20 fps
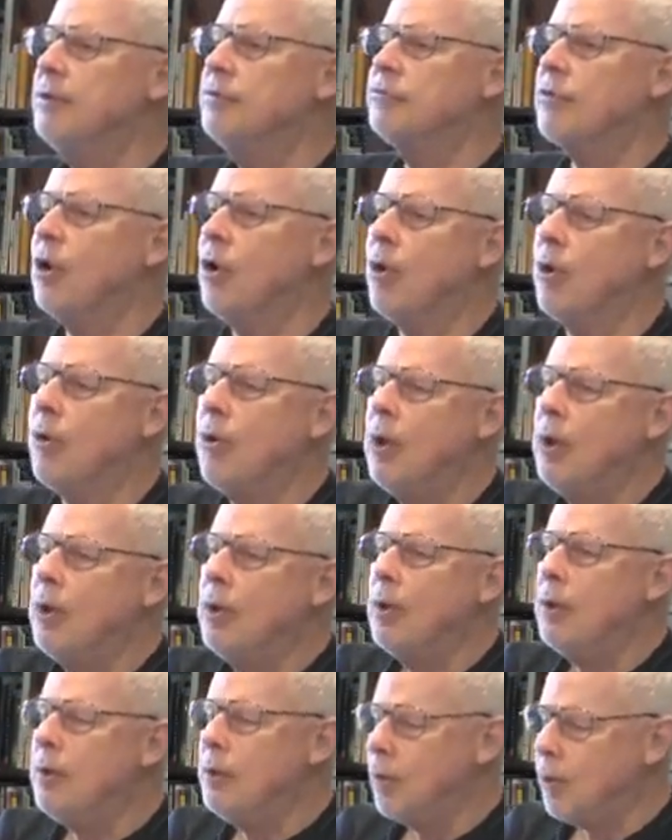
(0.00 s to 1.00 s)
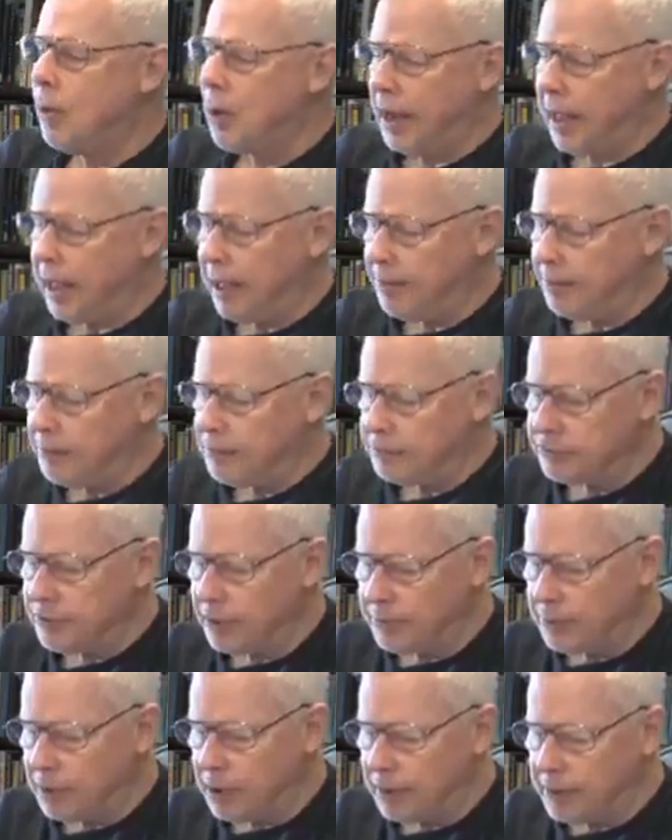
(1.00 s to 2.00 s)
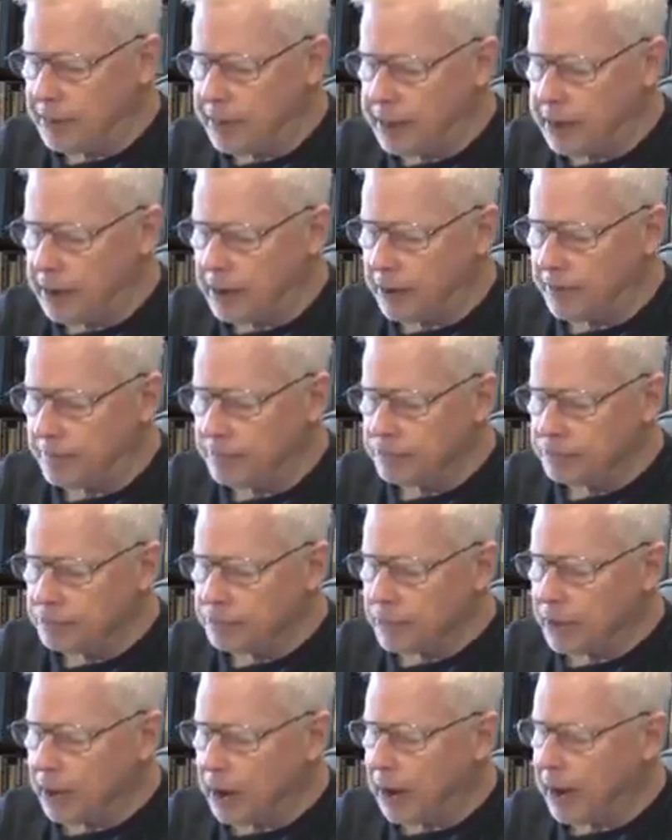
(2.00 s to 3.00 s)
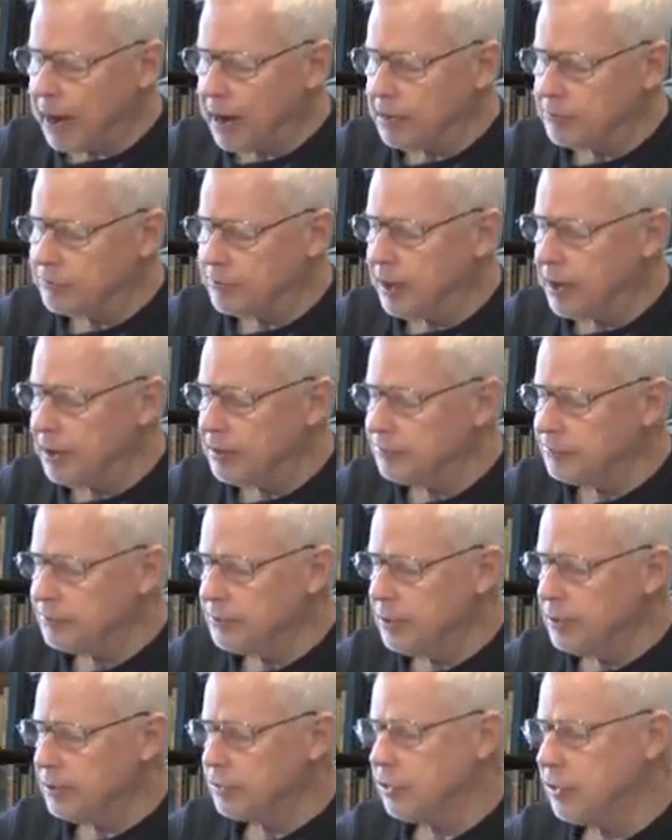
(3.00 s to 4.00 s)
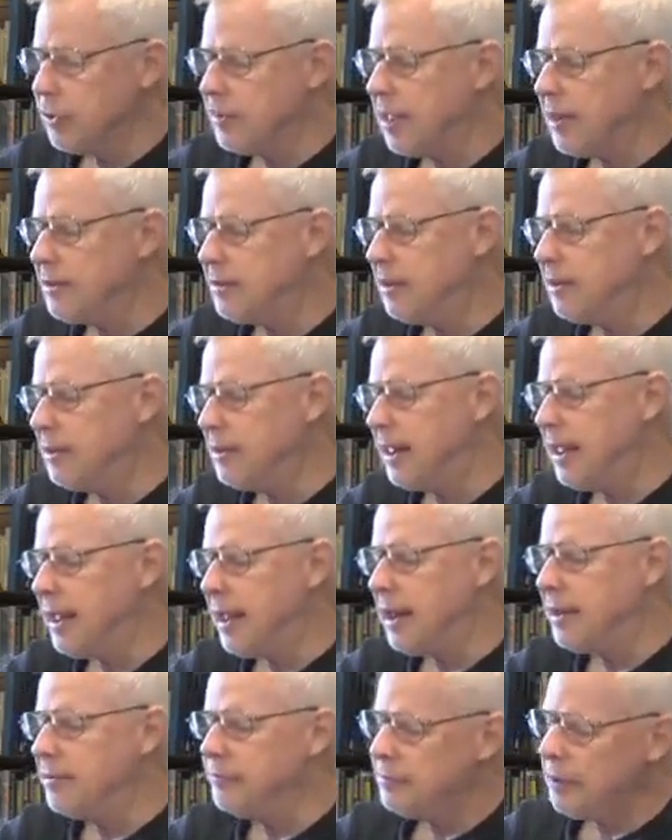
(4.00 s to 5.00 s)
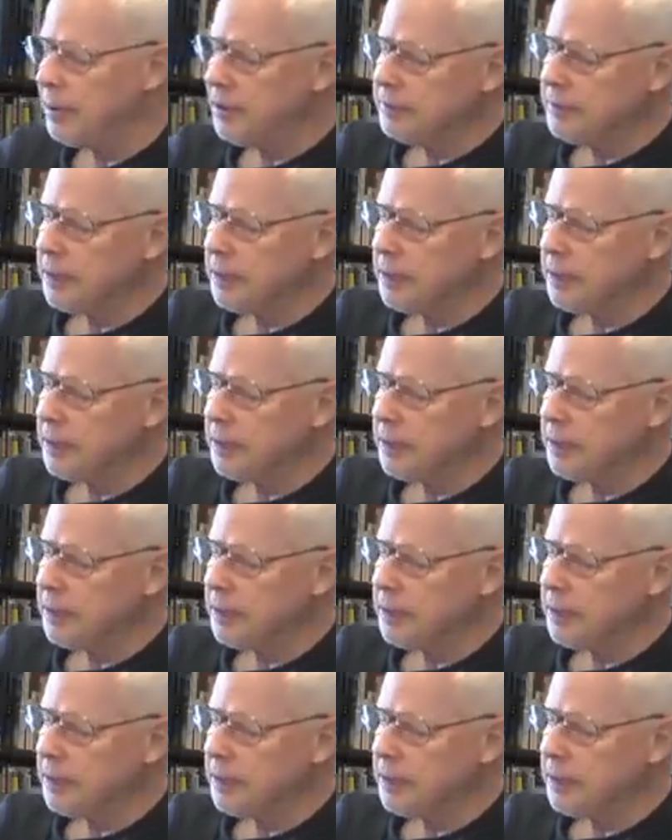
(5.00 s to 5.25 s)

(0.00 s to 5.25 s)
So what happens up on the ISS during that 10 days,